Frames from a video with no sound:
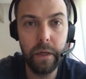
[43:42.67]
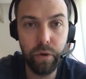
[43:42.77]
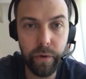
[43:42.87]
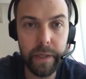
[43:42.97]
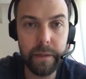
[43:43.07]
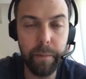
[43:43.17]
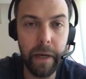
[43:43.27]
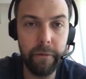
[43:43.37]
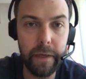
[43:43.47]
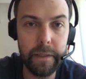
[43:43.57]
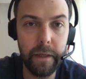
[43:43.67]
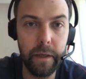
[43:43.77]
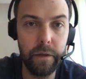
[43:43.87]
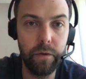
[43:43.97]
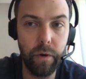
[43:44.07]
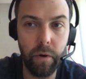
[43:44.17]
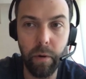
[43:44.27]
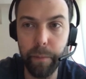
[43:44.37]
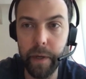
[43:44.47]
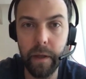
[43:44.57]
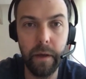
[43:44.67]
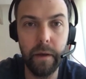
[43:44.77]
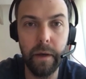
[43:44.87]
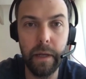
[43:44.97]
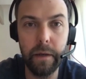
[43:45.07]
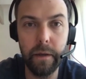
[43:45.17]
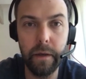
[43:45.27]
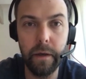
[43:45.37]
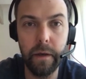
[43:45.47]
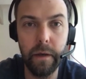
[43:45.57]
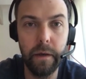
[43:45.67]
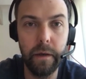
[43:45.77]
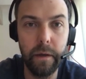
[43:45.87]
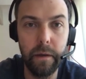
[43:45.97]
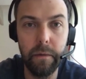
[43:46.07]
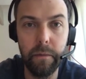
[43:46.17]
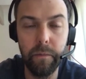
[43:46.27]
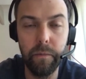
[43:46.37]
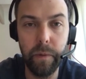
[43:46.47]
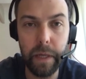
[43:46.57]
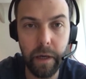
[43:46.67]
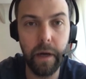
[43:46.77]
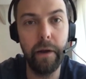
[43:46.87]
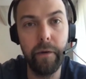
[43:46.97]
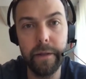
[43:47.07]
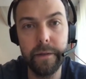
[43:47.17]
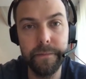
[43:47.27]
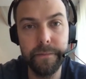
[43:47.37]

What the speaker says: risk by investing into your company and at higher rates.